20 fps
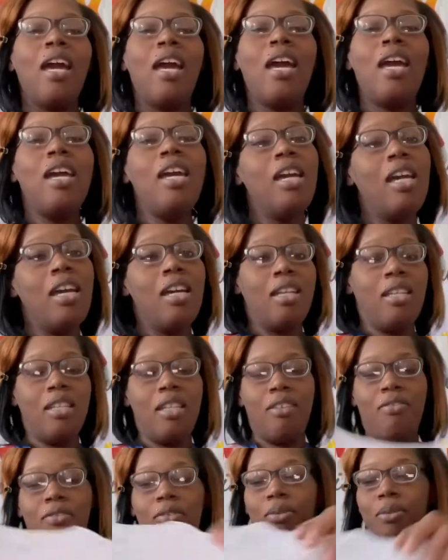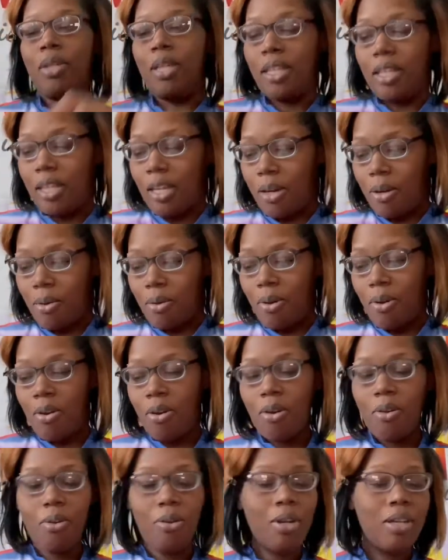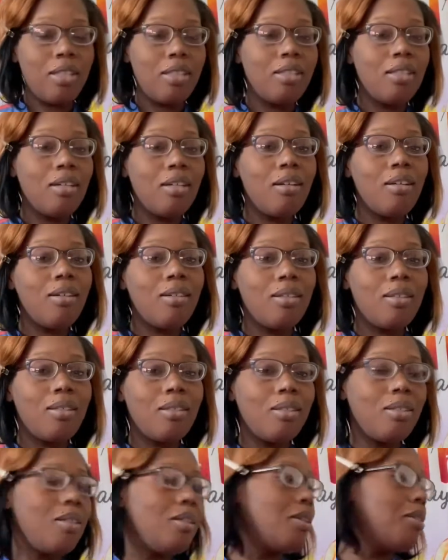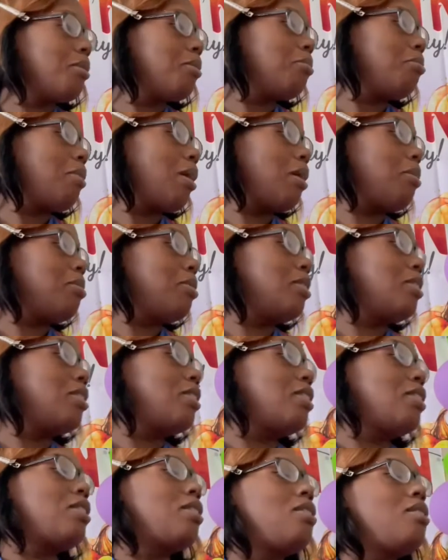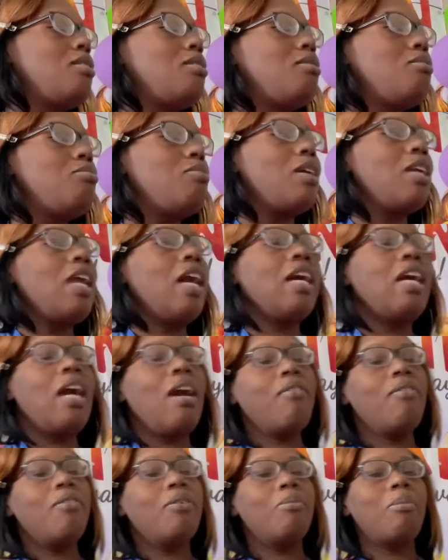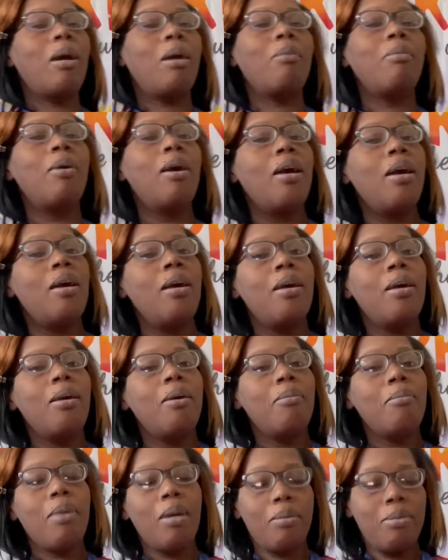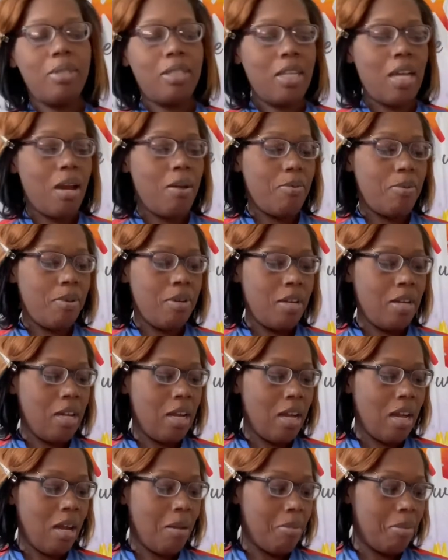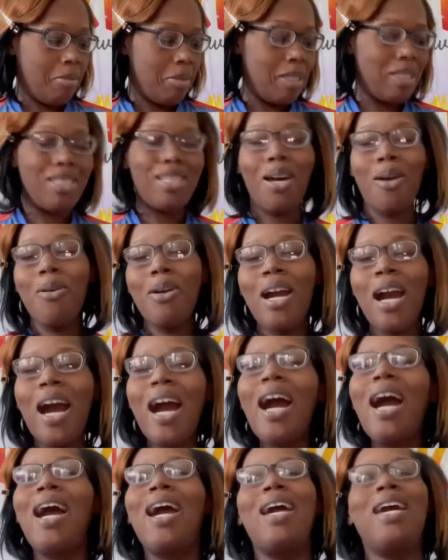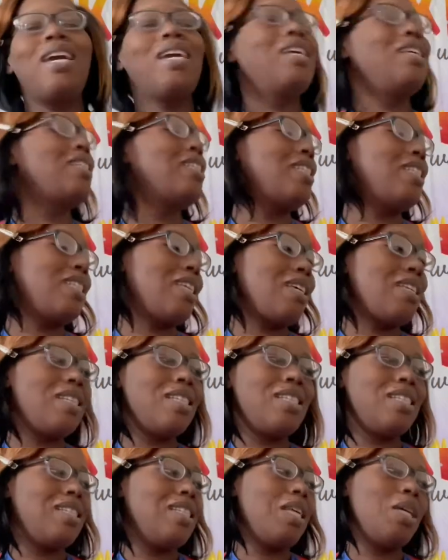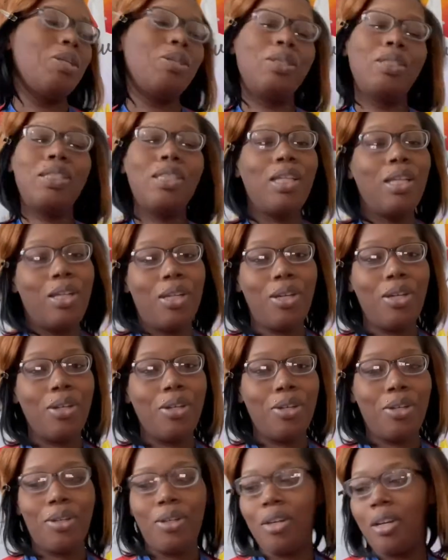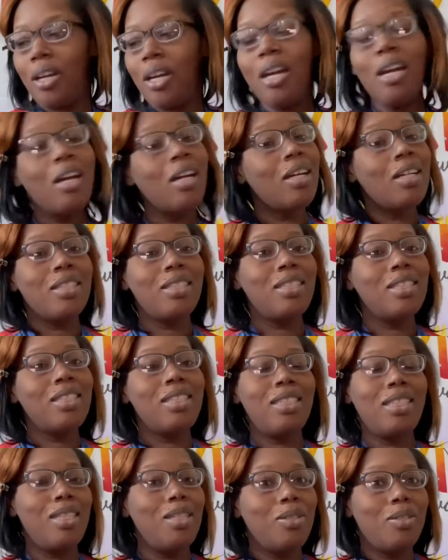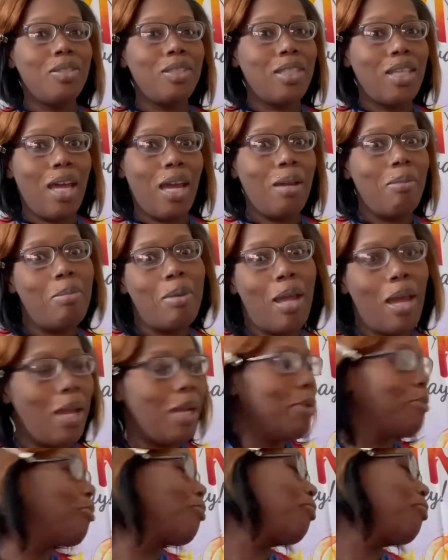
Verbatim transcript: and if you didn't go on the uh baby what i got for my baby shower i'm gonna be so kind since I, it's still sitting here because it's still the same day